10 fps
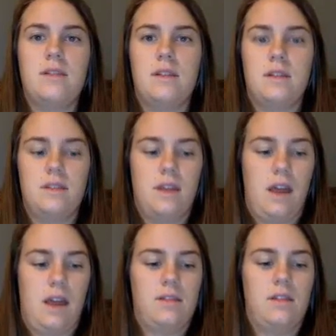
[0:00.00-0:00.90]
in this
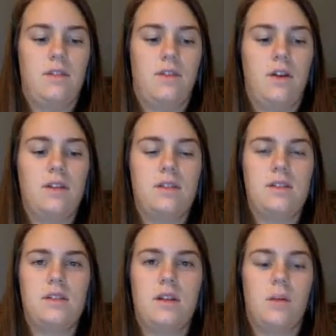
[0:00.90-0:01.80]
case, the focus
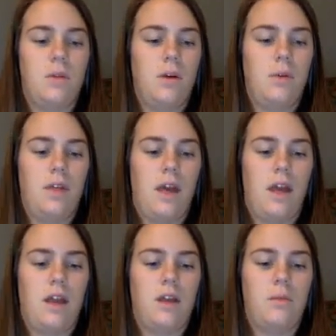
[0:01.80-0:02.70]
is to come up with
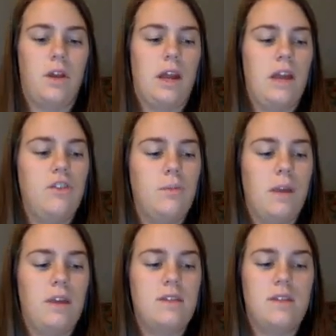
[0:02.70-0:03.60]
a
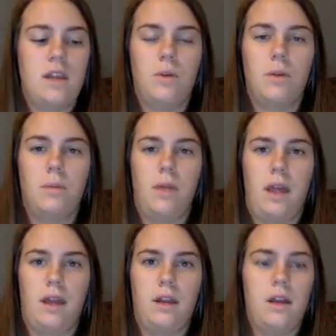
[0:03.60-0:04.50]
communication-based teamwork
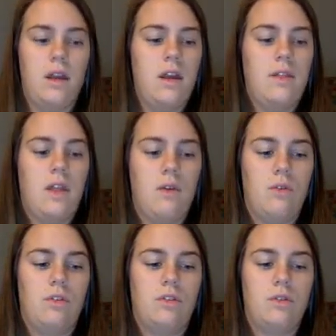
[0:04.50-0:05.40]
plan that would
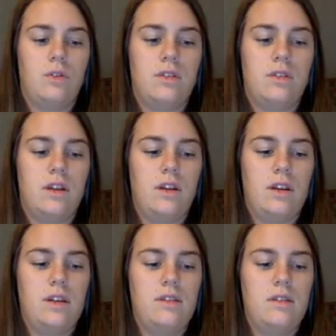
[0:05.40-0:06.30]
restore
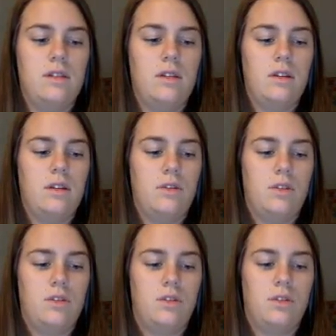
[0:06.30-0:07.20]
serious
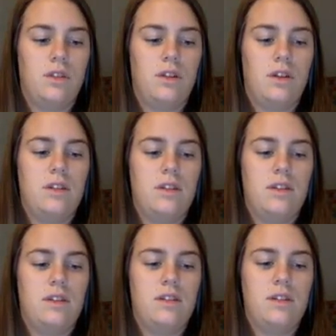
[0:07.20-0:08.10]
in
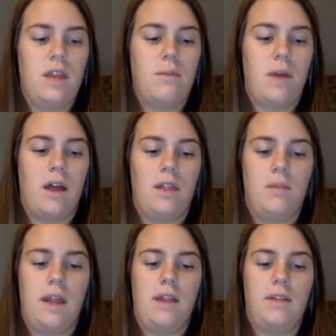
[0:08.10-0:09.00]
this team by
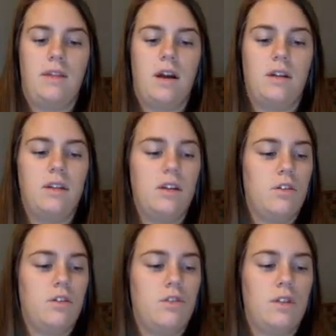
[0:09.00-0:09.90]
eliminating the toxic
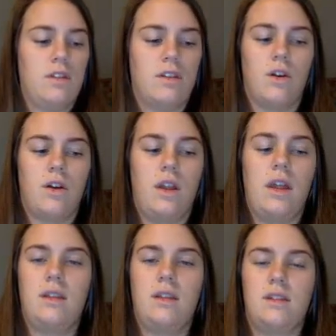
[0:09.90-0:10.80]
culture that's
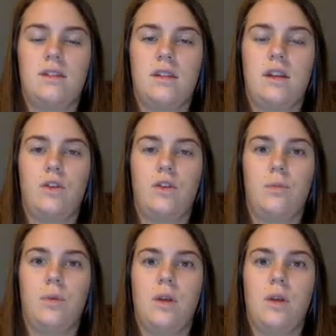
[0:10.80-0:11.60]
already existing group.